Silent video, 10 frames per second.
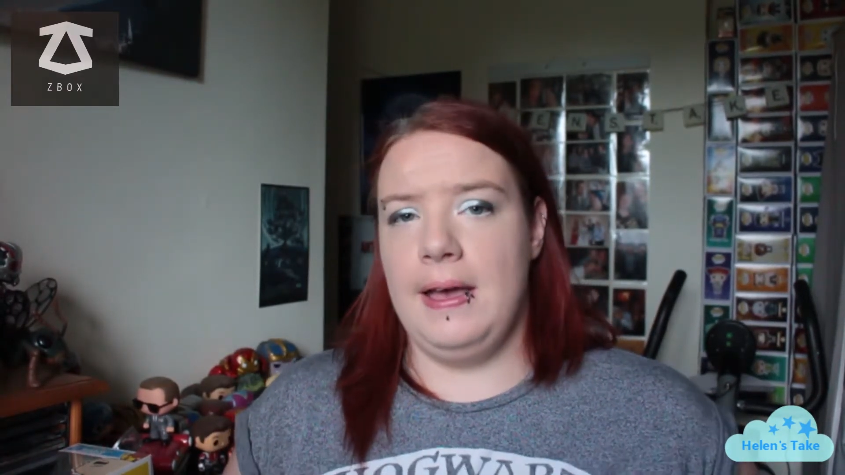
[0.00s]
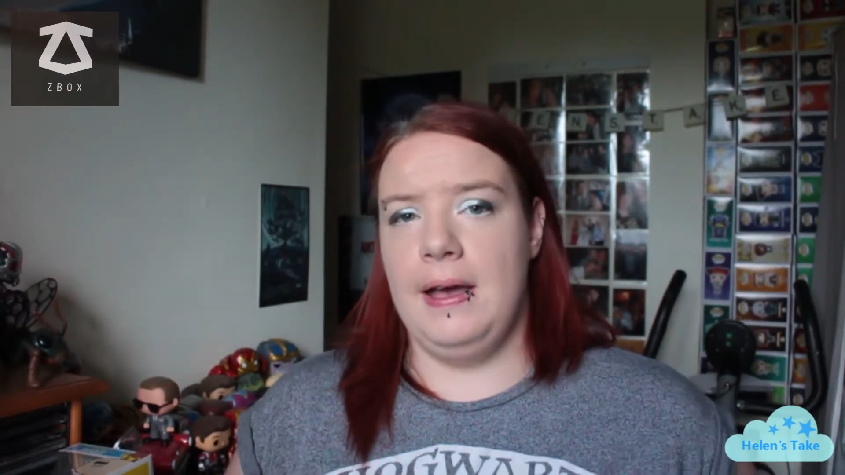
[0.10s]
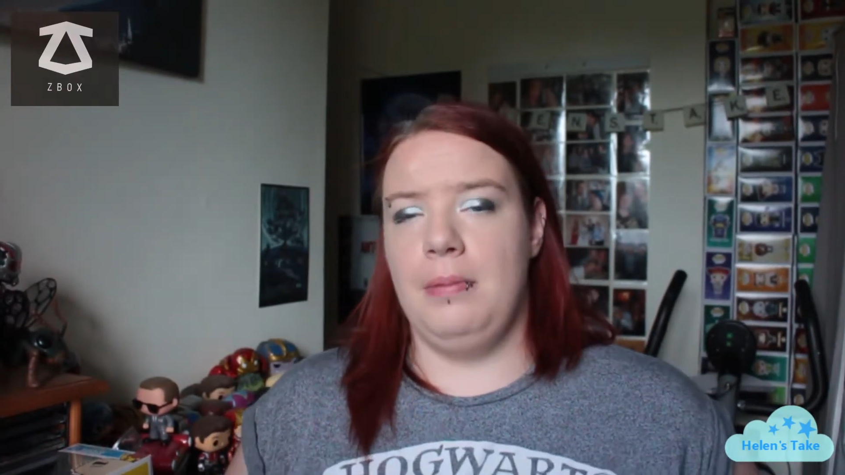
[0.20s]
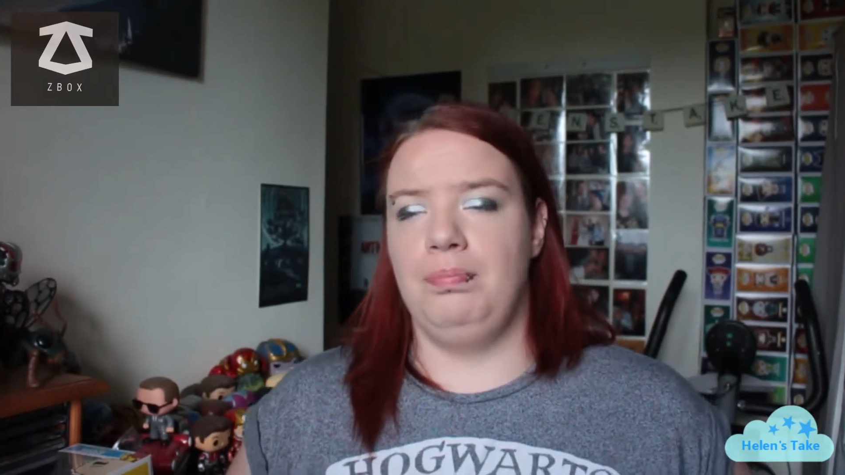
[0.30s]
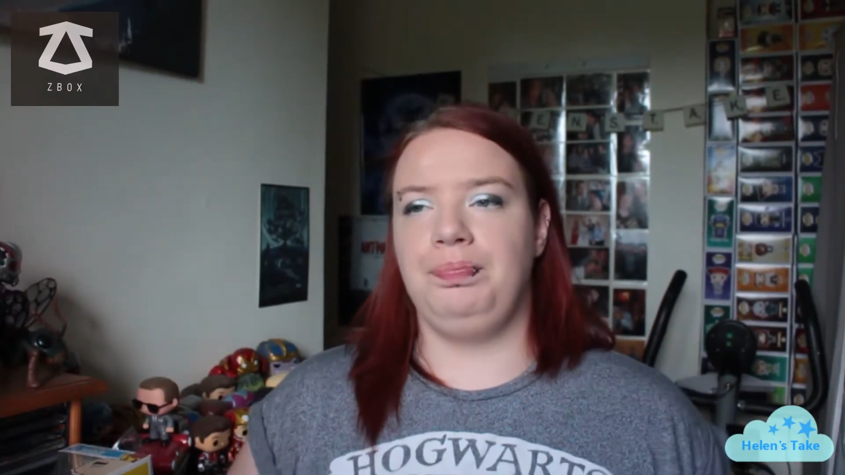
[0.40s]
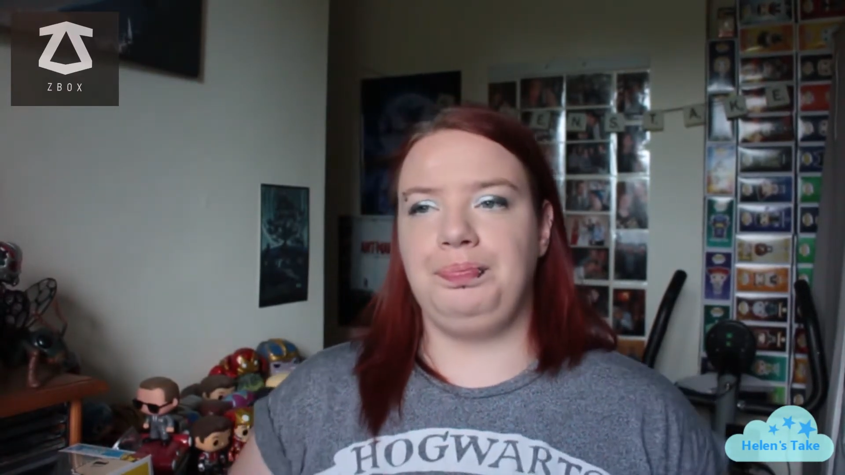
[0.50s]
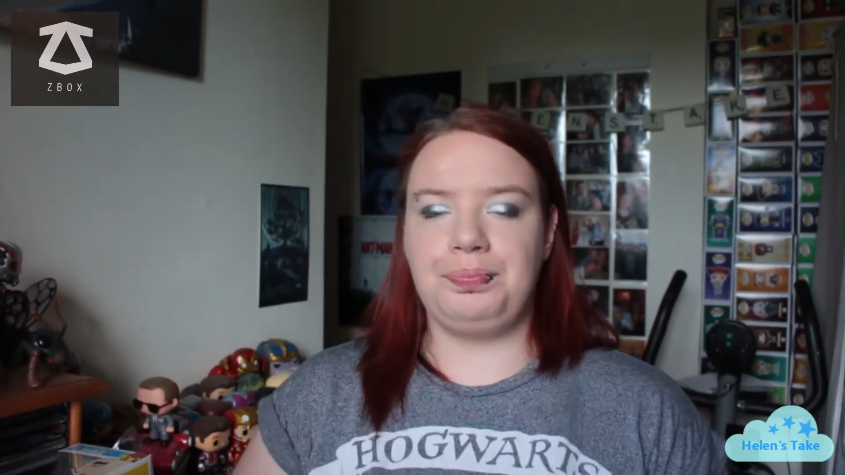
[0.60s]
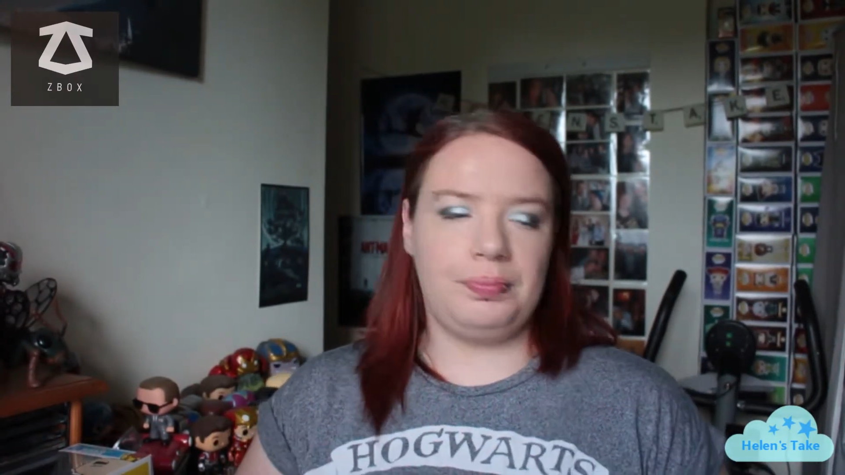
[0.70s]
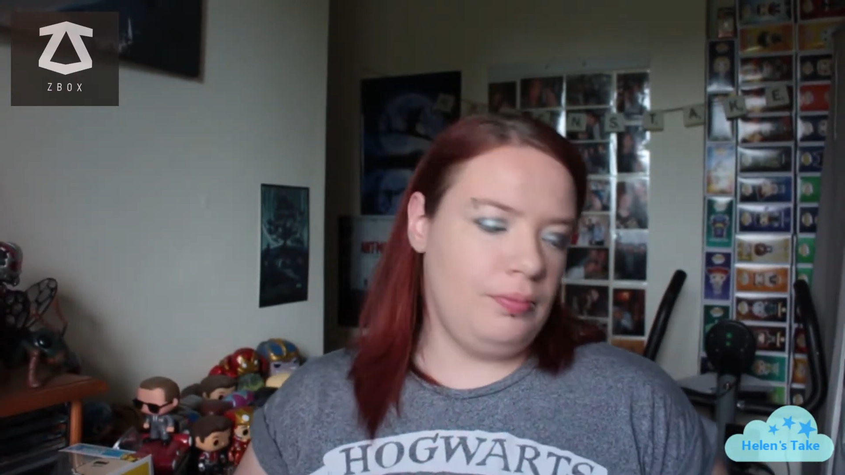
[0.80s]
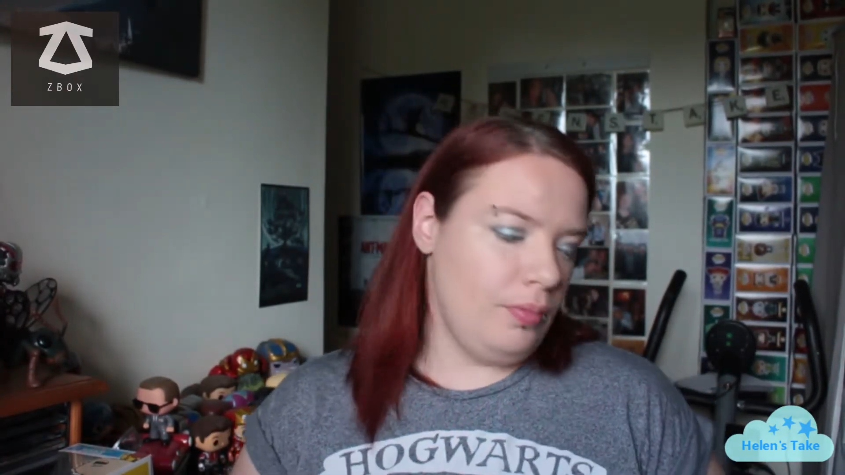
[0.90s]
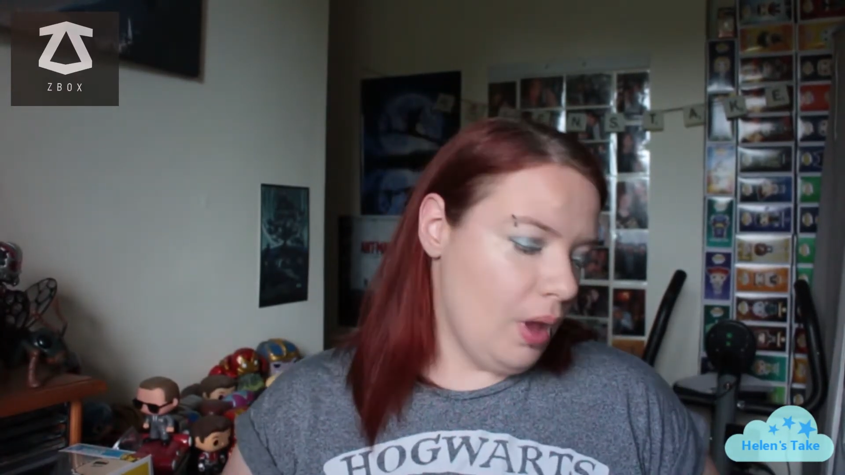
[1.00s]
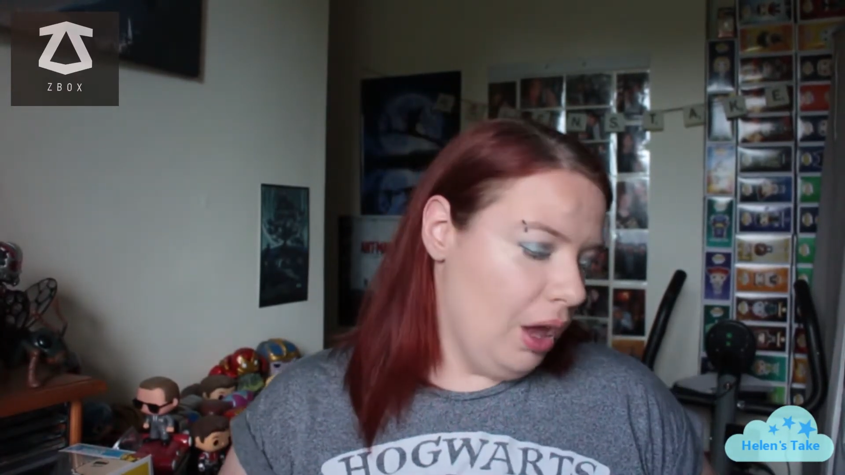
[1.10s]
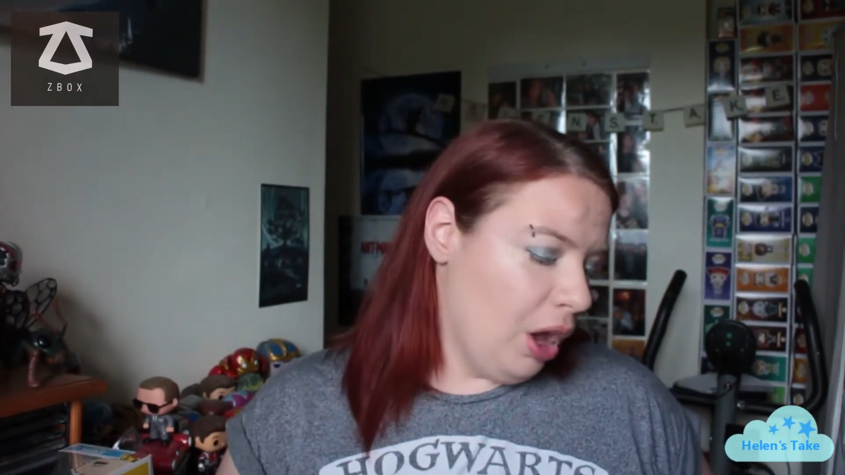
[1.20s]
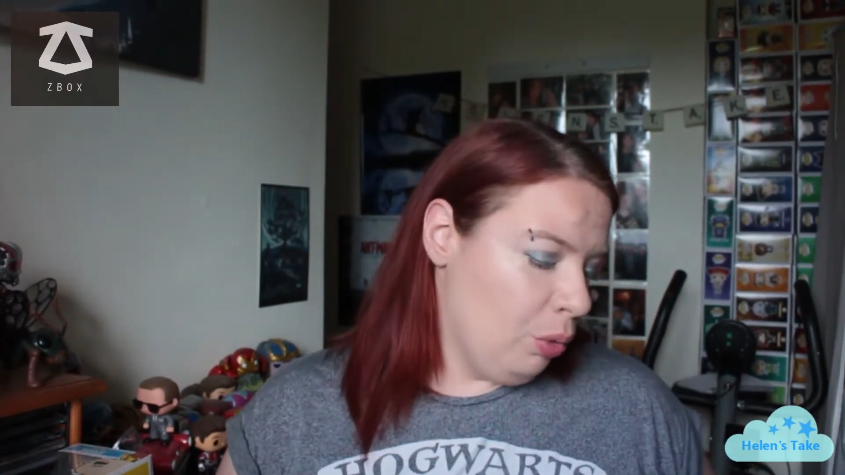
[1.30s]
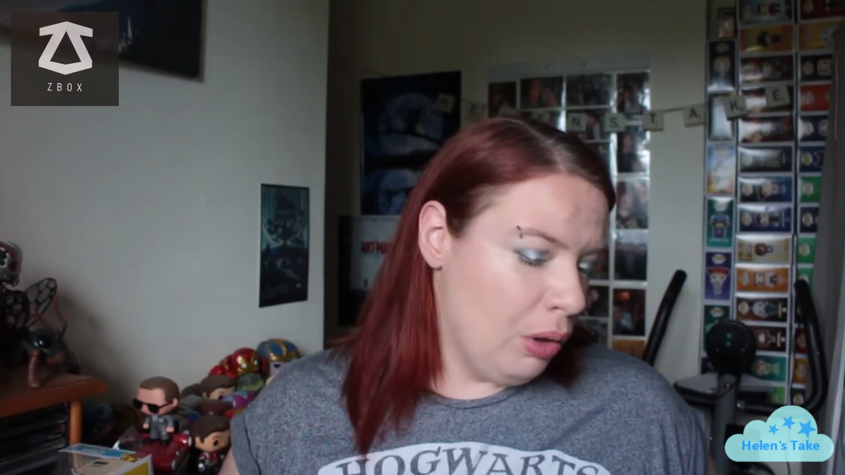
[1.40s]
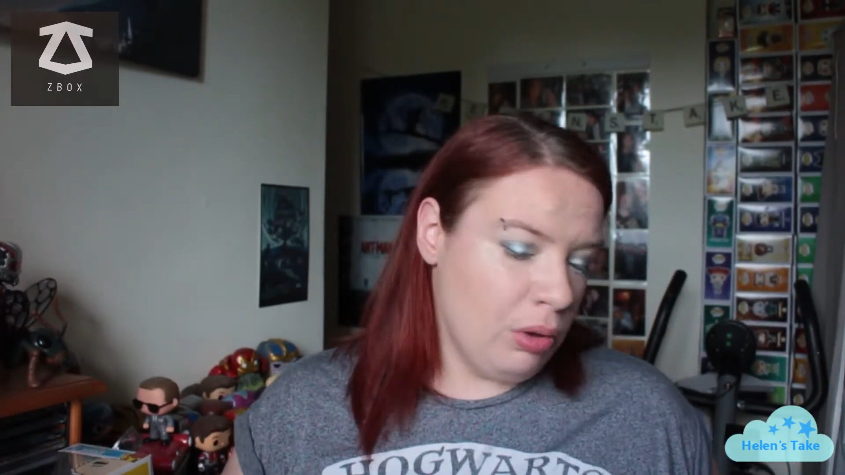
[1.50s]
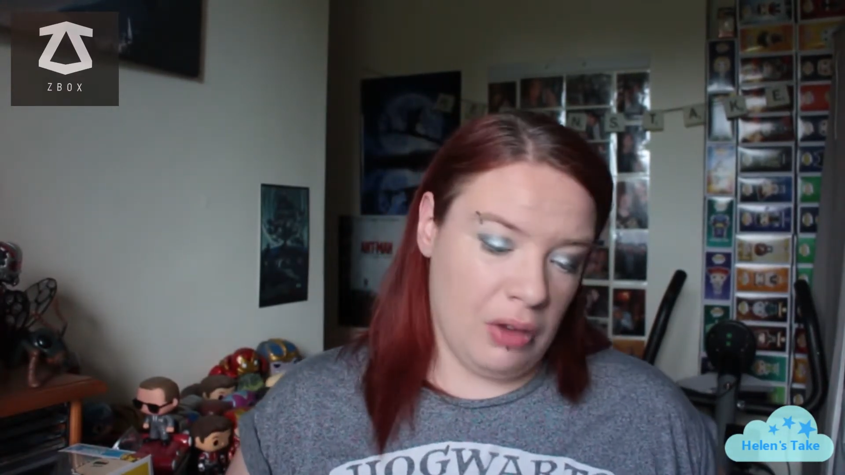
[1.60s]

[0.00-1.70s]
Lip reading: And I will